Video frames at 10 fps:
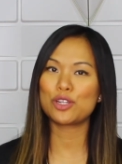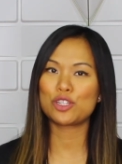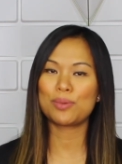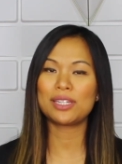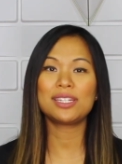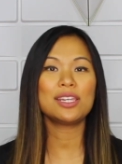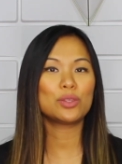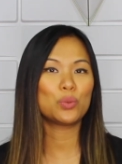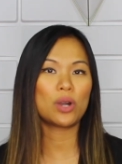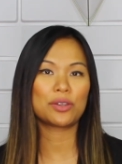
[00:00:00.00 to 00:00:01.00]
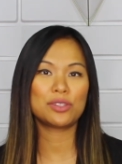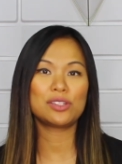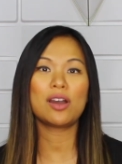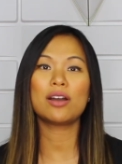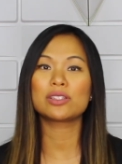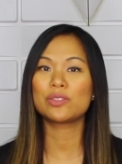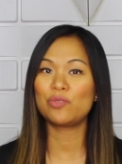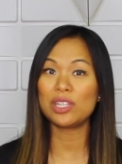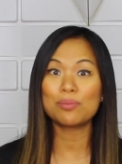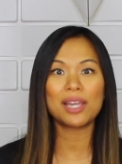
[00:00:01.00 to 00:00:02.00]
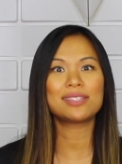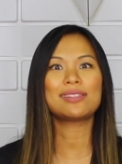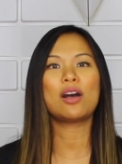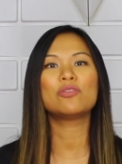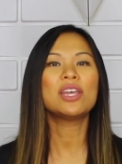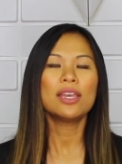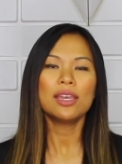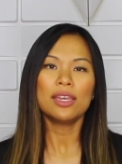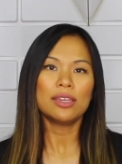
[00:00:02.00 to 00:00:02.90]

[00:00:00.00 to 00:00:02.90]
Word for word: brush my teeth, walk the dogs, feed myself,